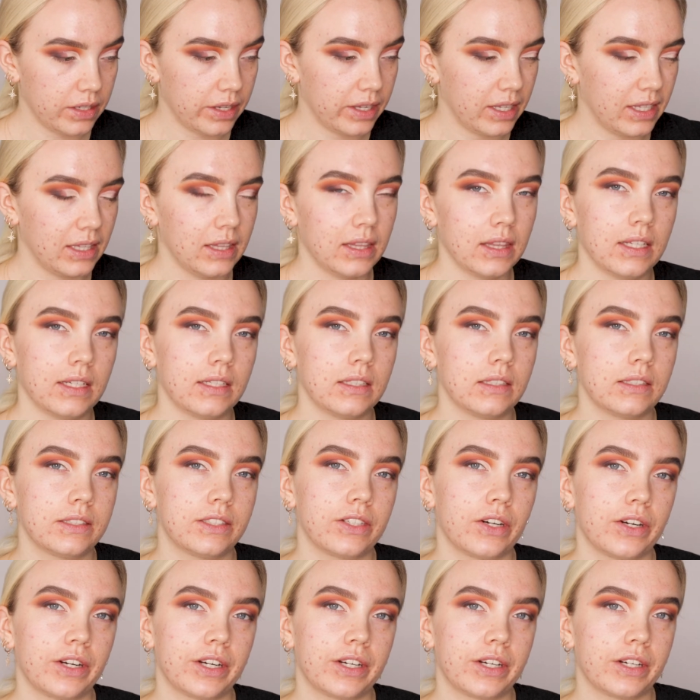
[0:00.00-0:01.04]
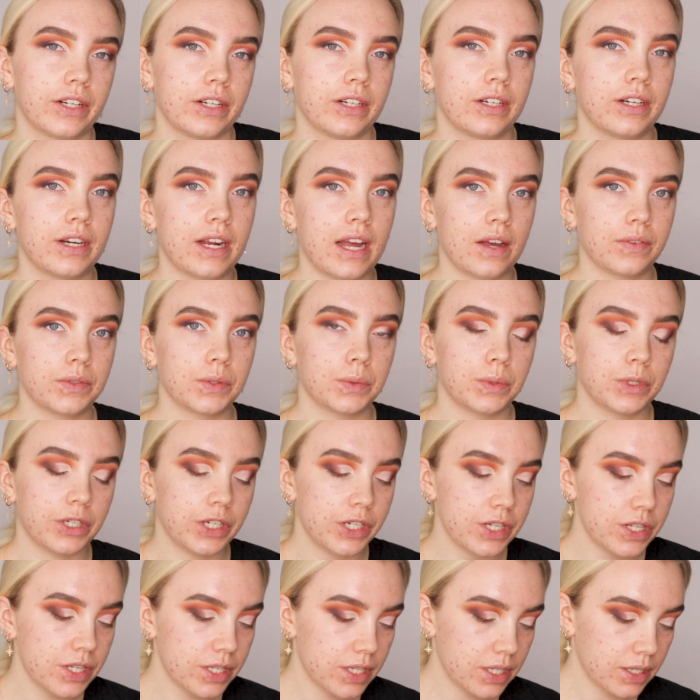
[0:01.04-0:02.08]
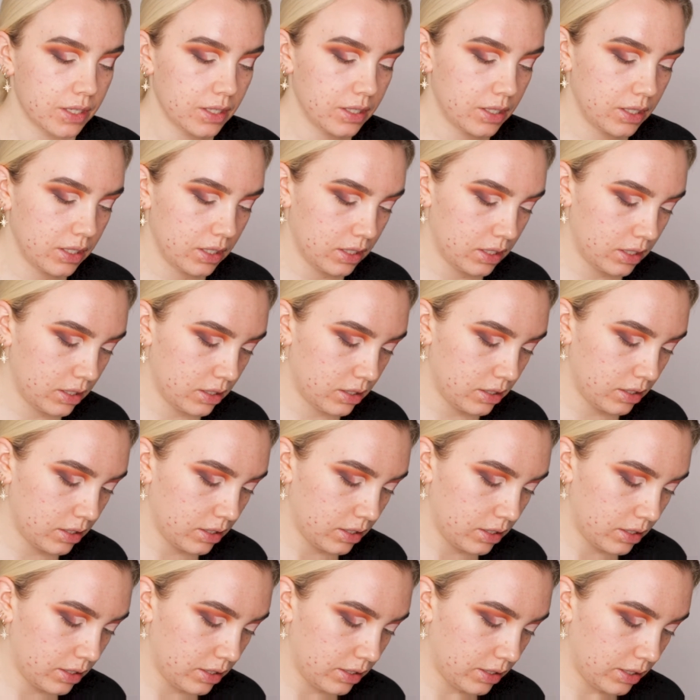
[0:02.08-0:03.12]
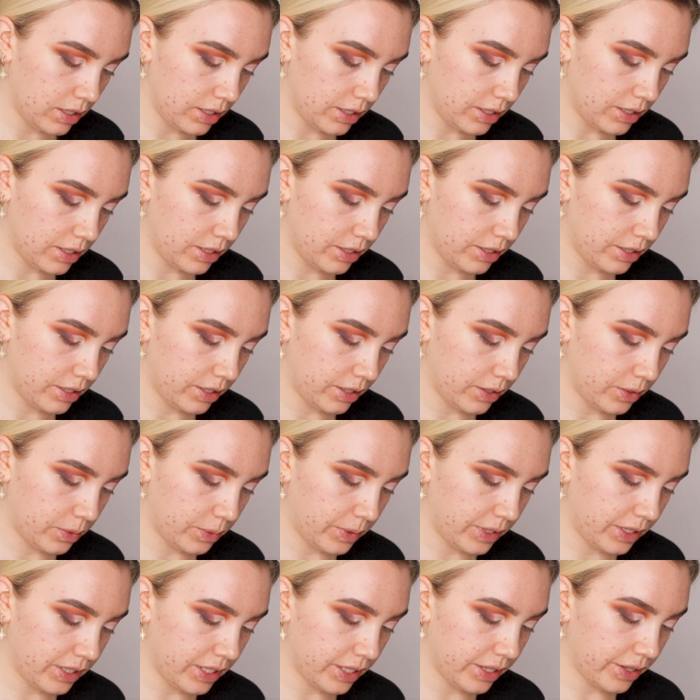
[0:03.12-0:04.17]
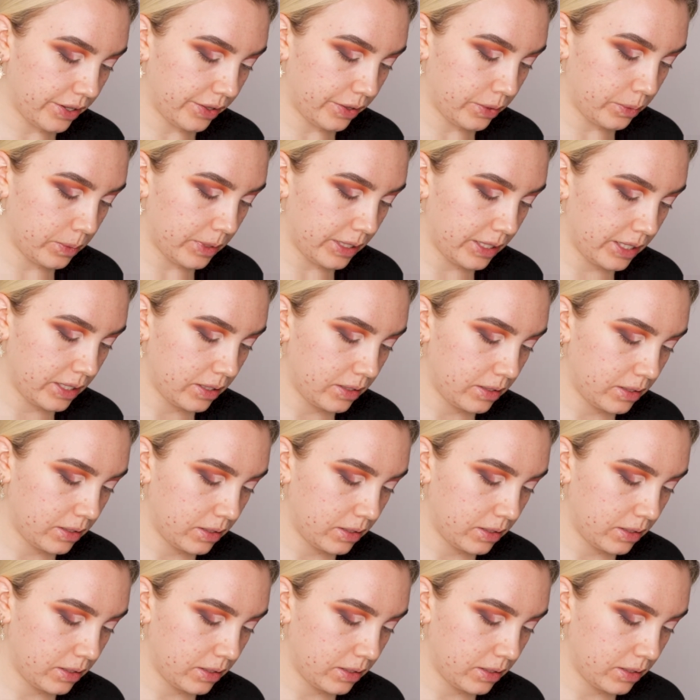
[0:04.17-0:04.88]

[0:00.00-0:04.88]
a little darker afterwards. Easier than going the other way.